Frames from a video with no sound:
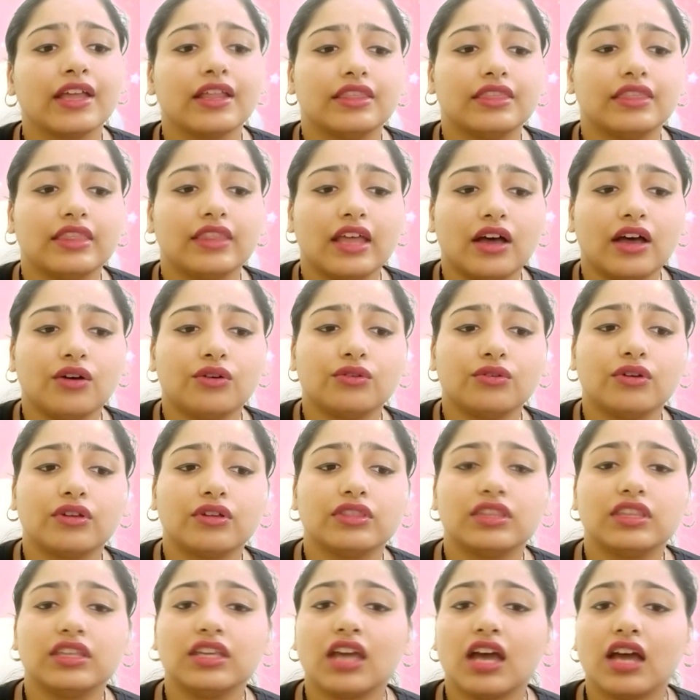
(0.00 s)

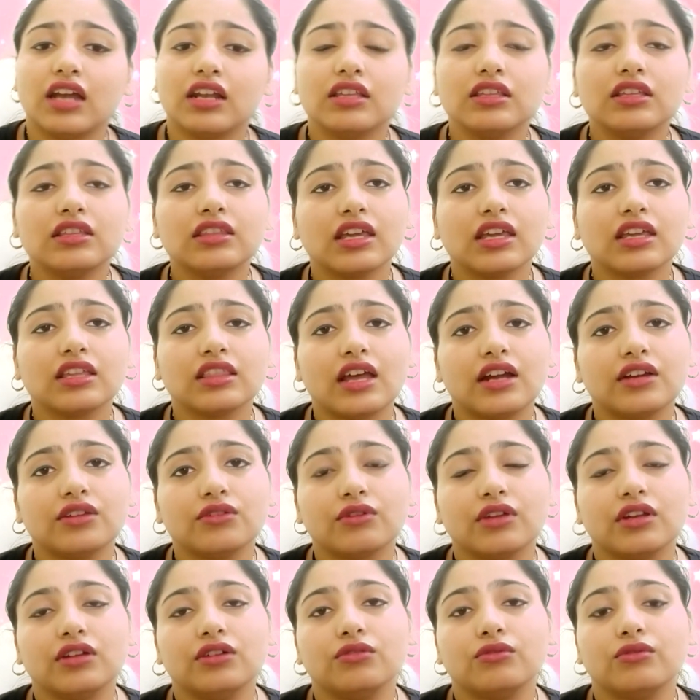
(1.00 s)
Now the another thing that you
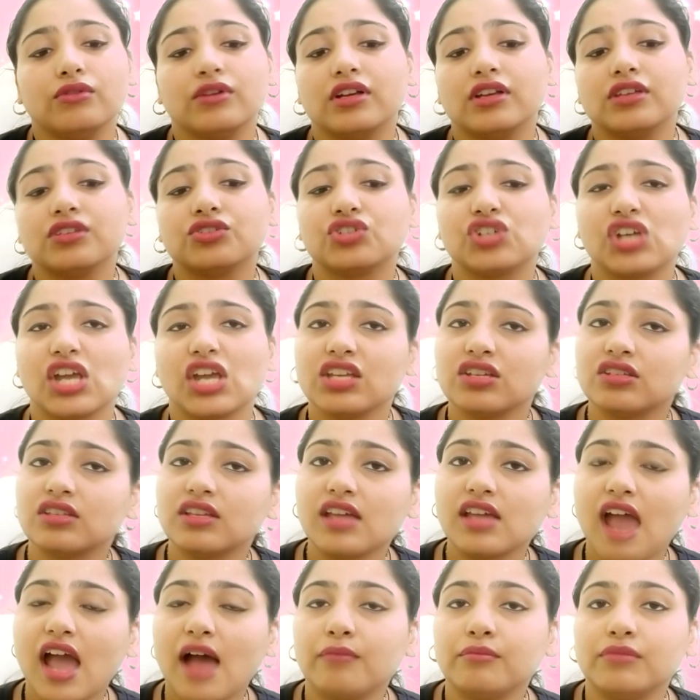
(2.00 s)
can do is change
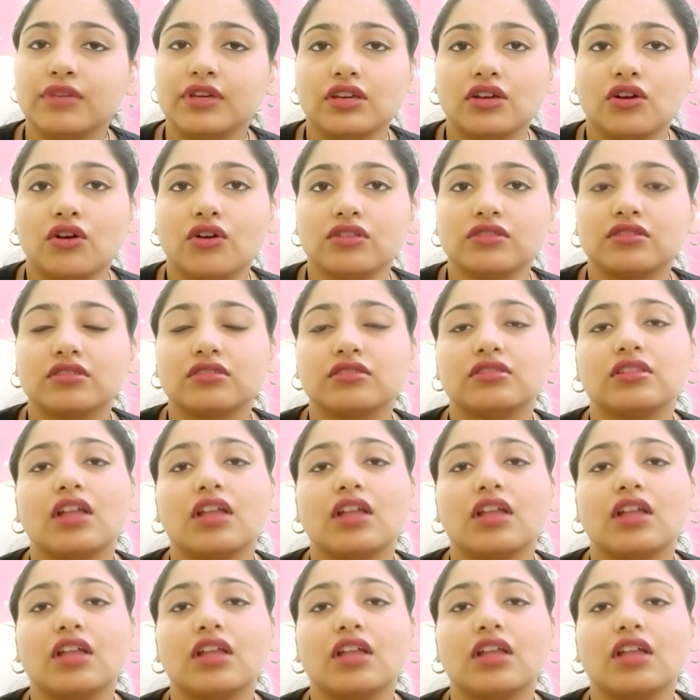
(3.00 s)
the ambience.